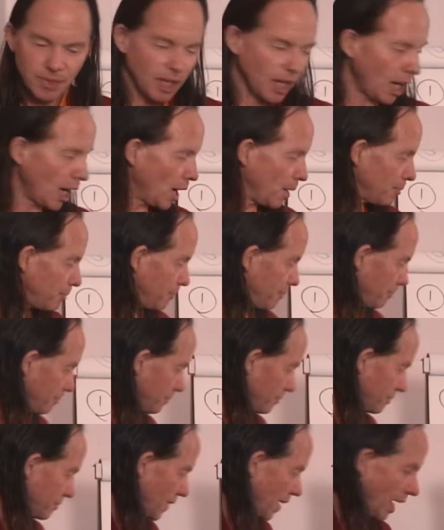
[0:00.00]
Um,
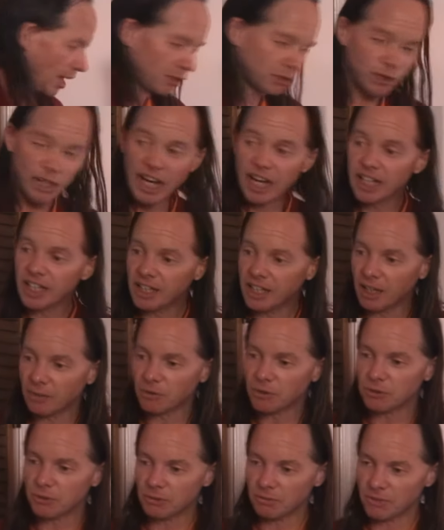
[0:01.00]
and reg
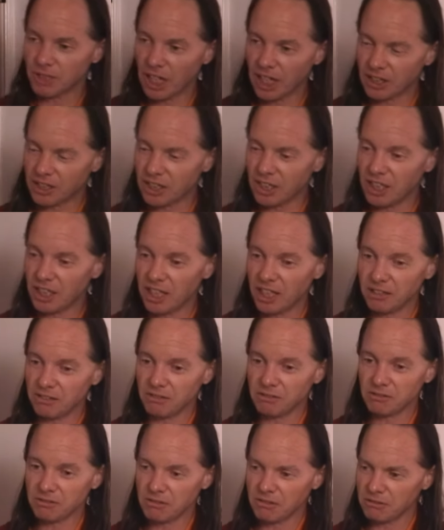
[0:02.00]
comes from Raja
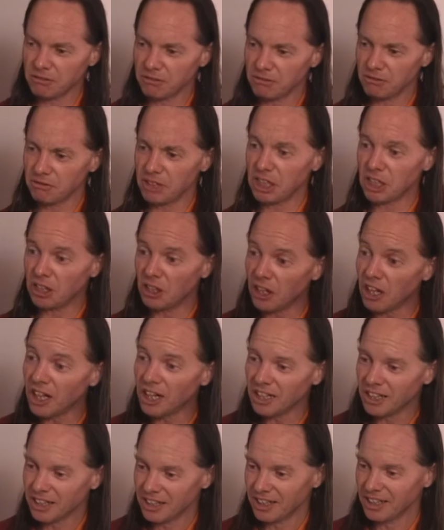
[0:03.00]
and r-
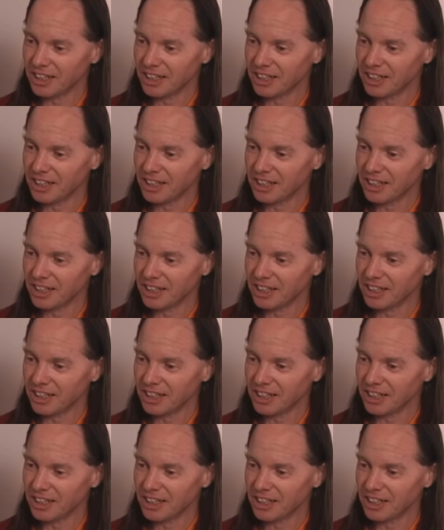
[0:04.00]
regal